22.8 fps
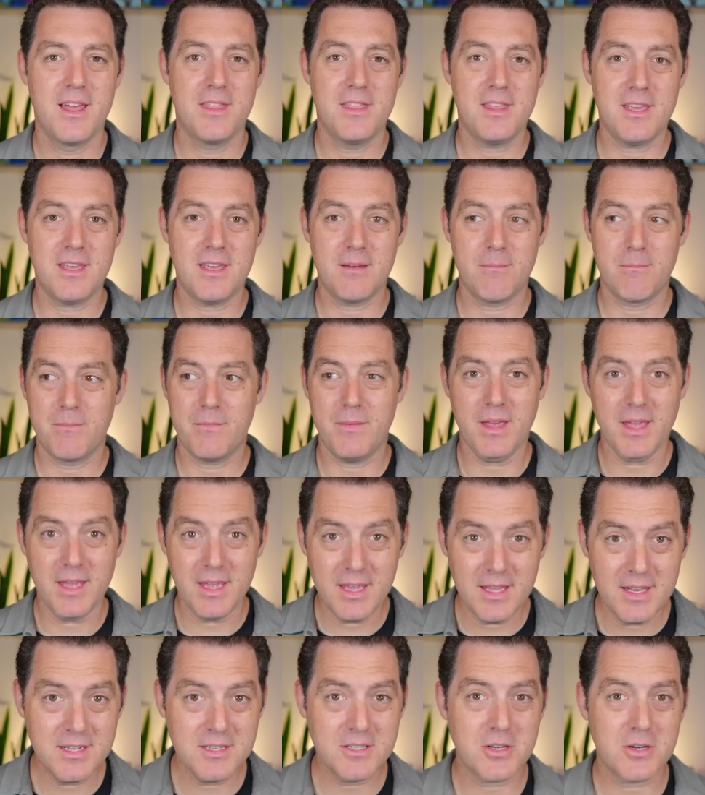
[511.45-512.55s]
the
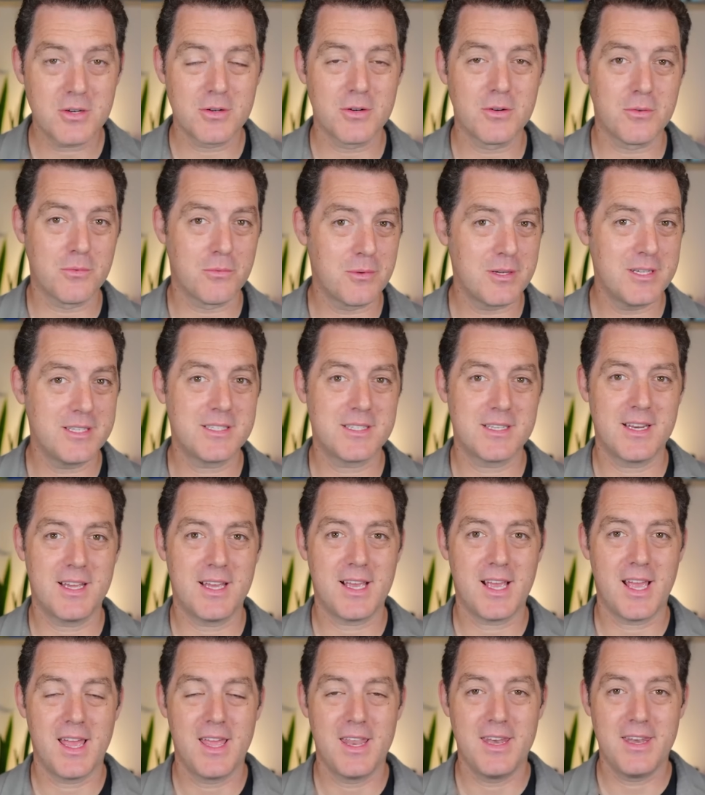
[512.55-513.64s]
internal
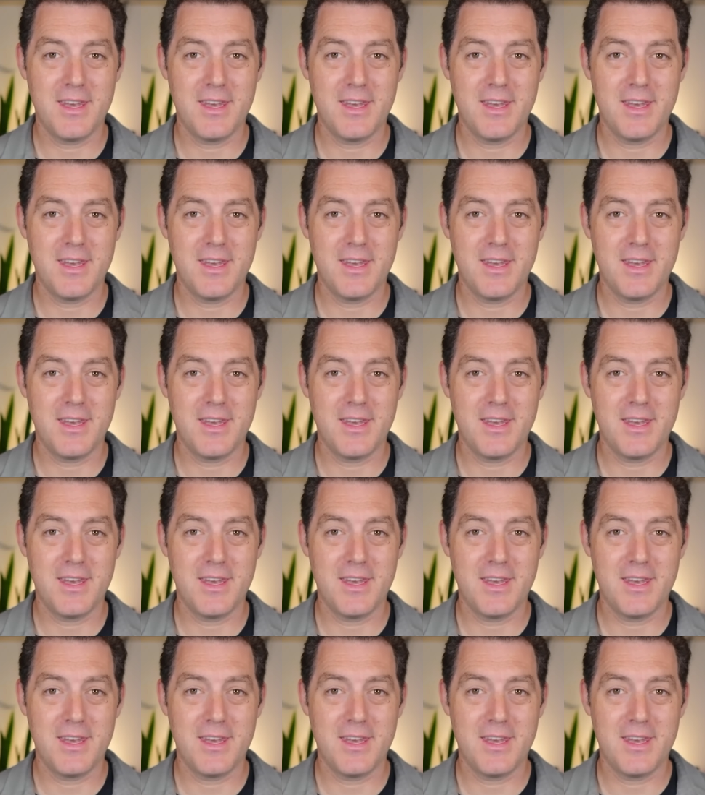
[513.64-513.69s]
reasoning,